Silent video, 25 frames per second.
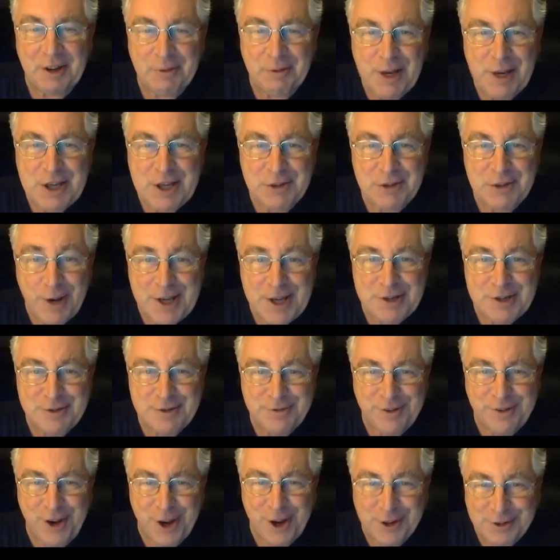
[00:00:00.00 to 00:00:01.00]
When
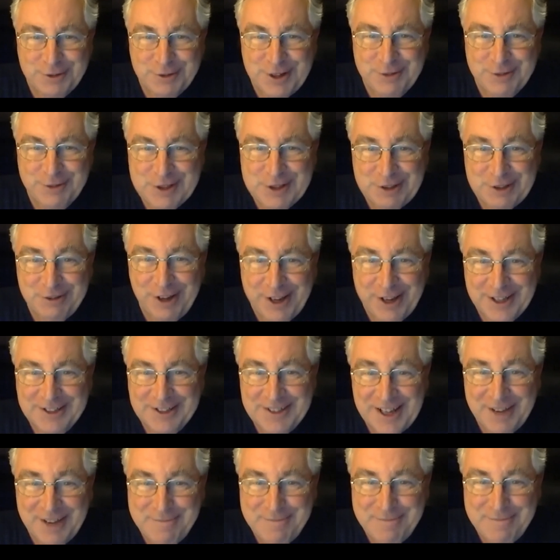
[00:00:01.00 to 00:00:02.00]
you vote, would you
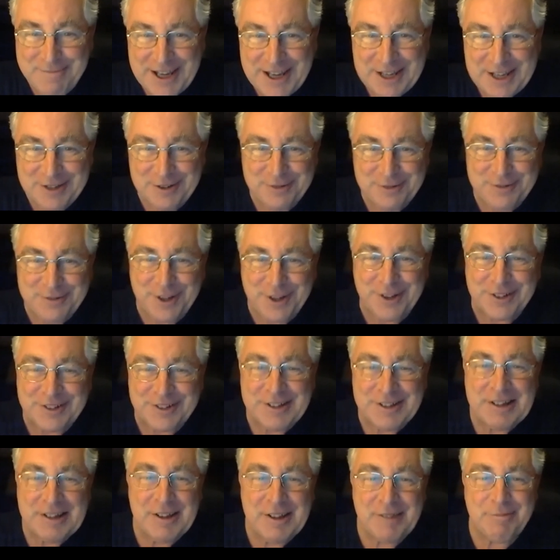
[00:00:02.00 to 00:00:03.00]
like to make your vote
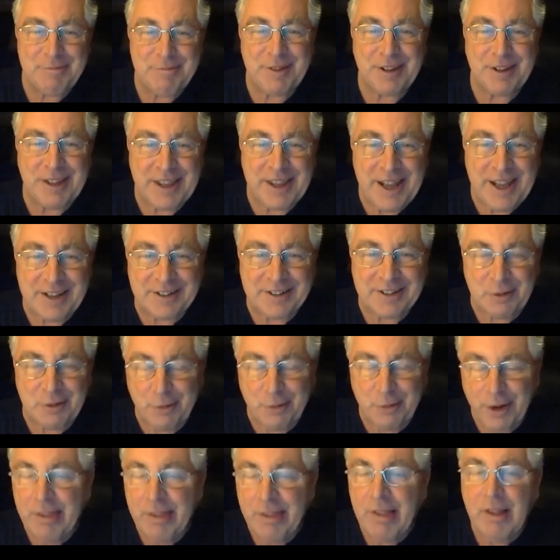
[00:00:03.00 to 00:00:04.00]
get
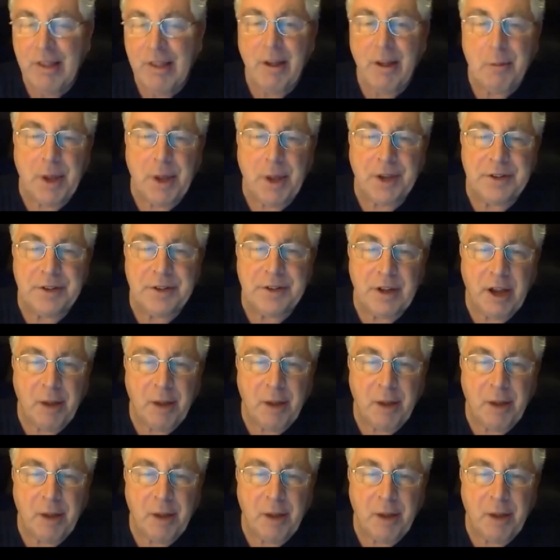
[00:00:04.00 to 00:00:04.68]
somewhere? But